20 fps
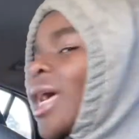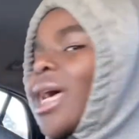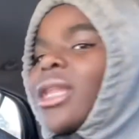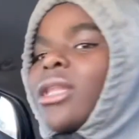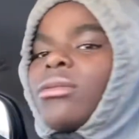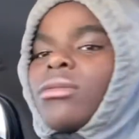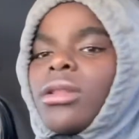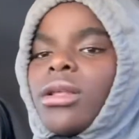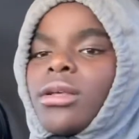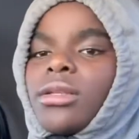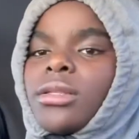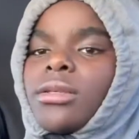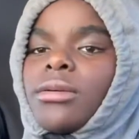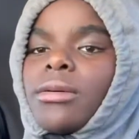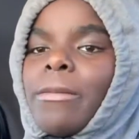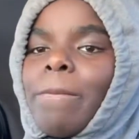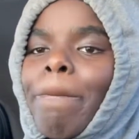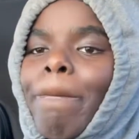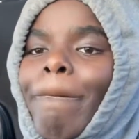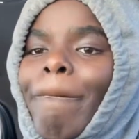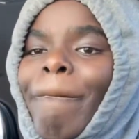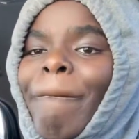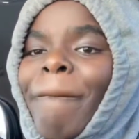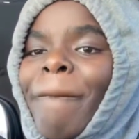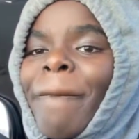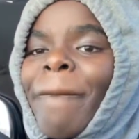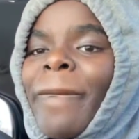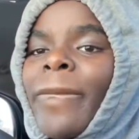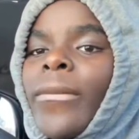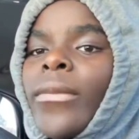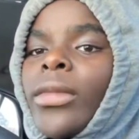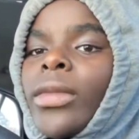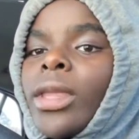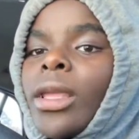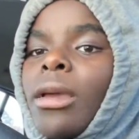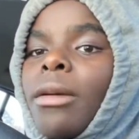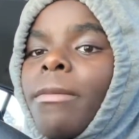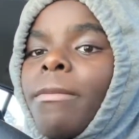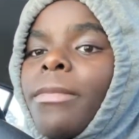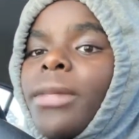lip gloss on.
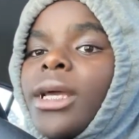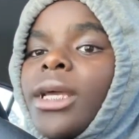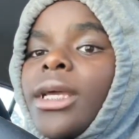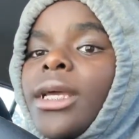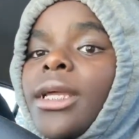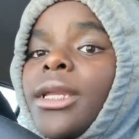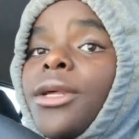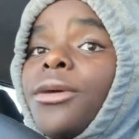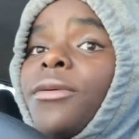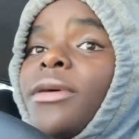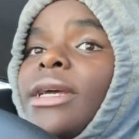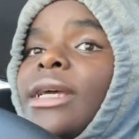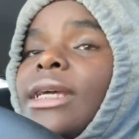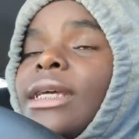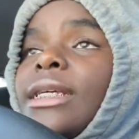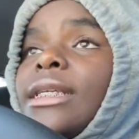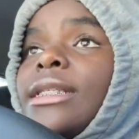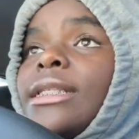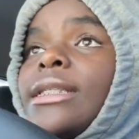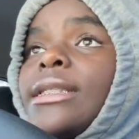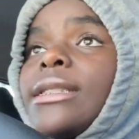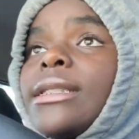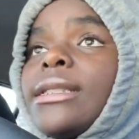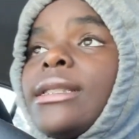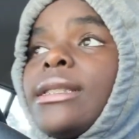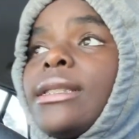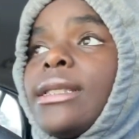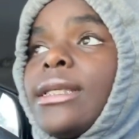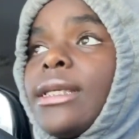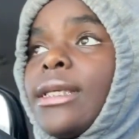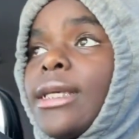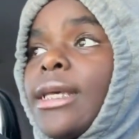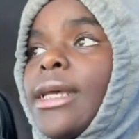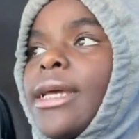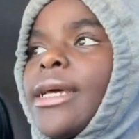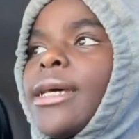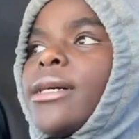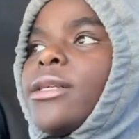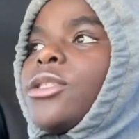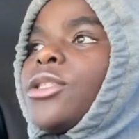But anyways,
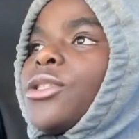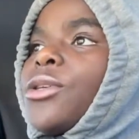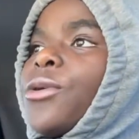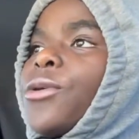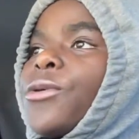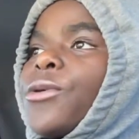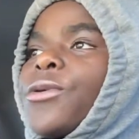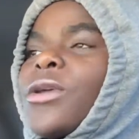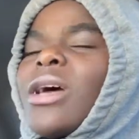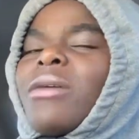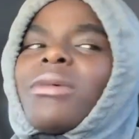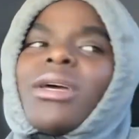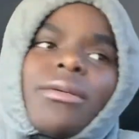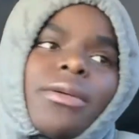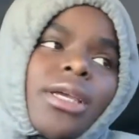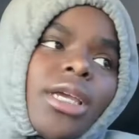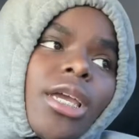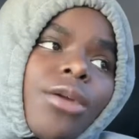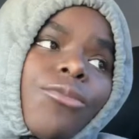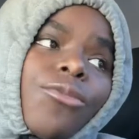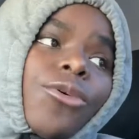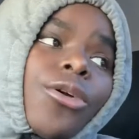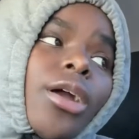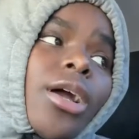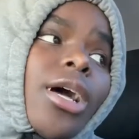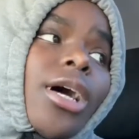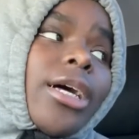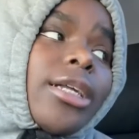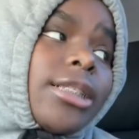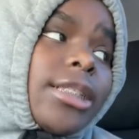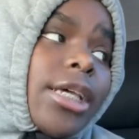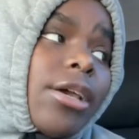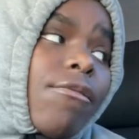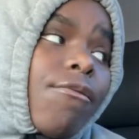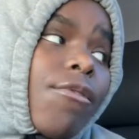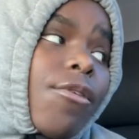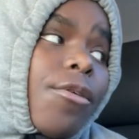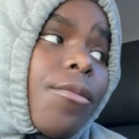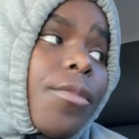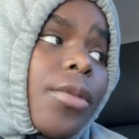yeah, so y'all might be getting more content
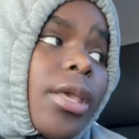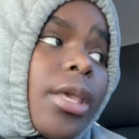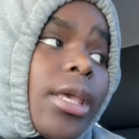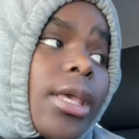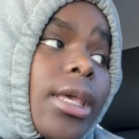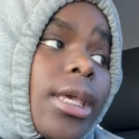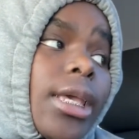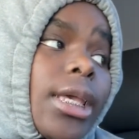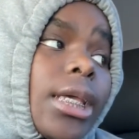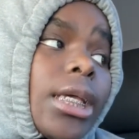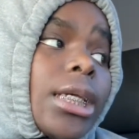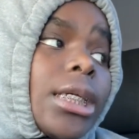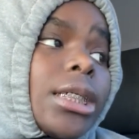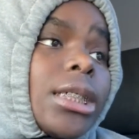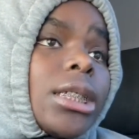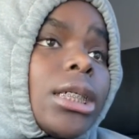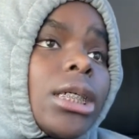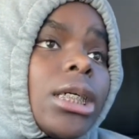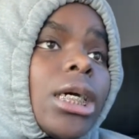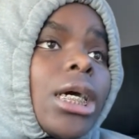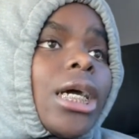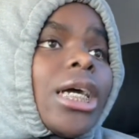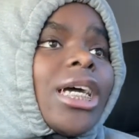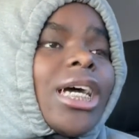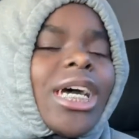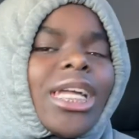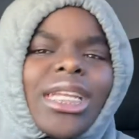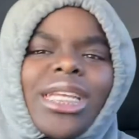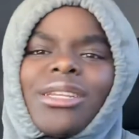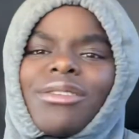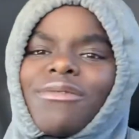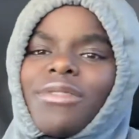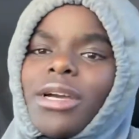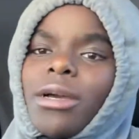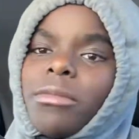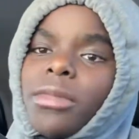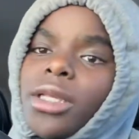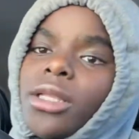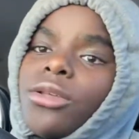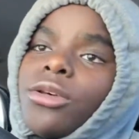for me. I need to
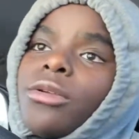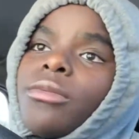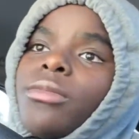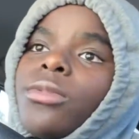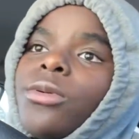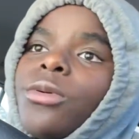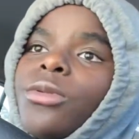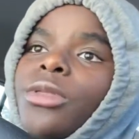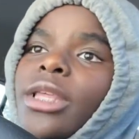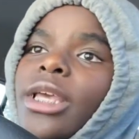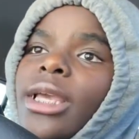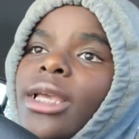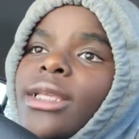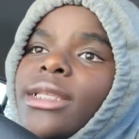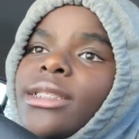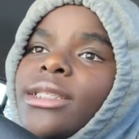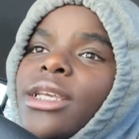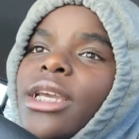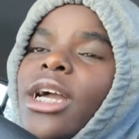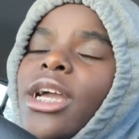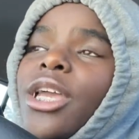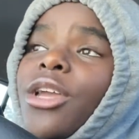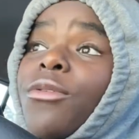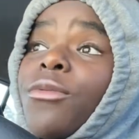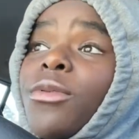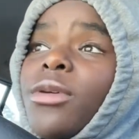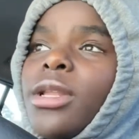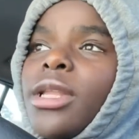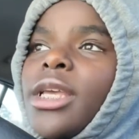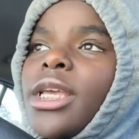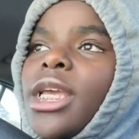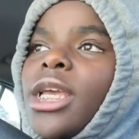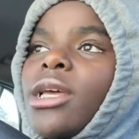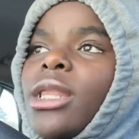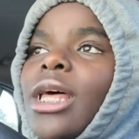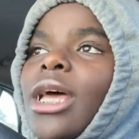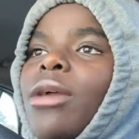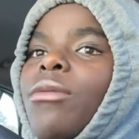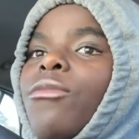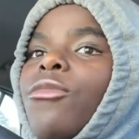find me a little boo thing so y'all can really get
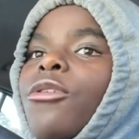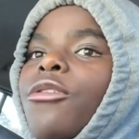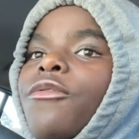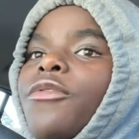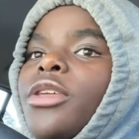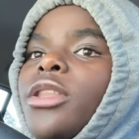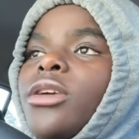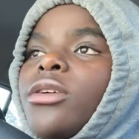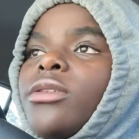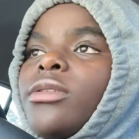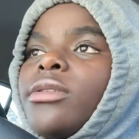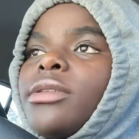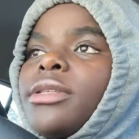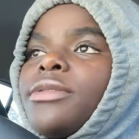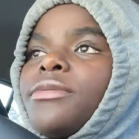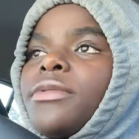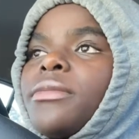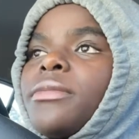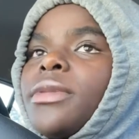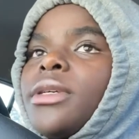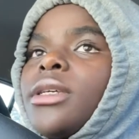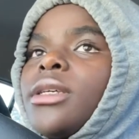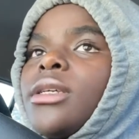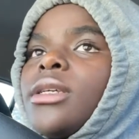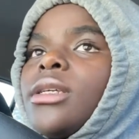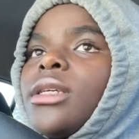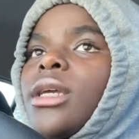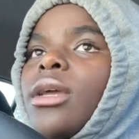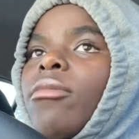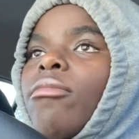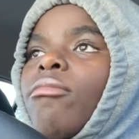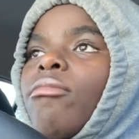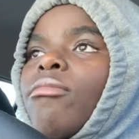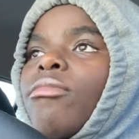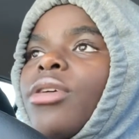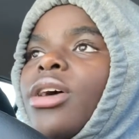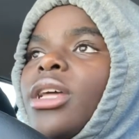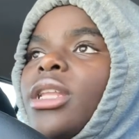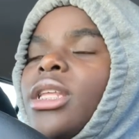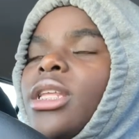like more videos from me.
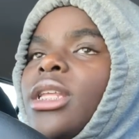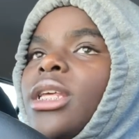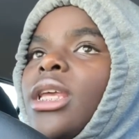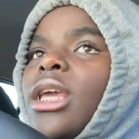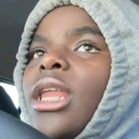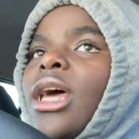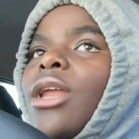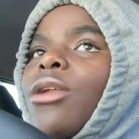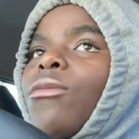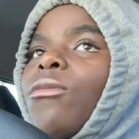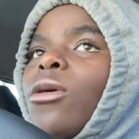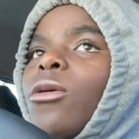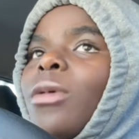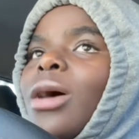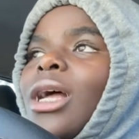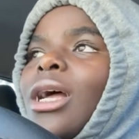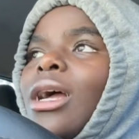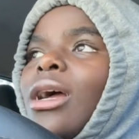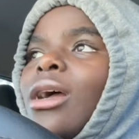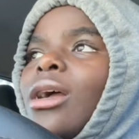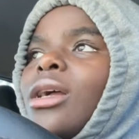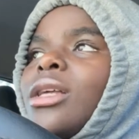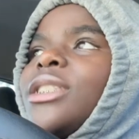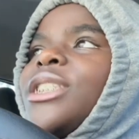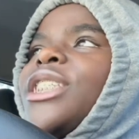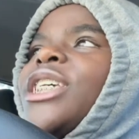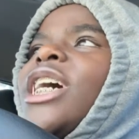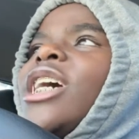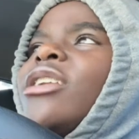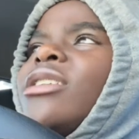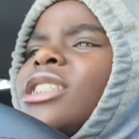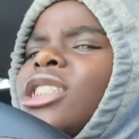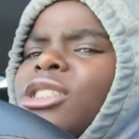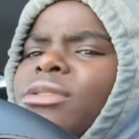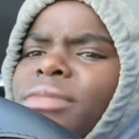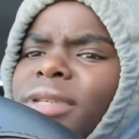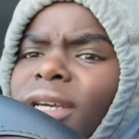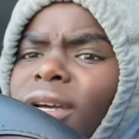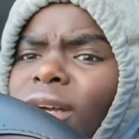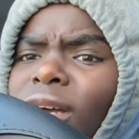But then again, I don't want my channel to
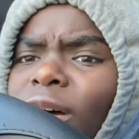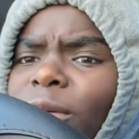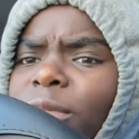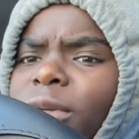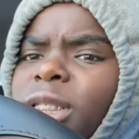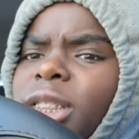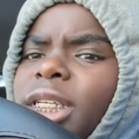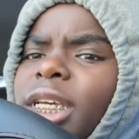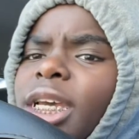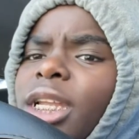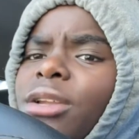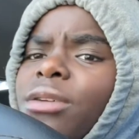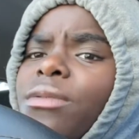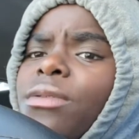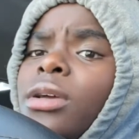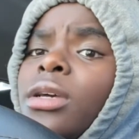be a couple channel.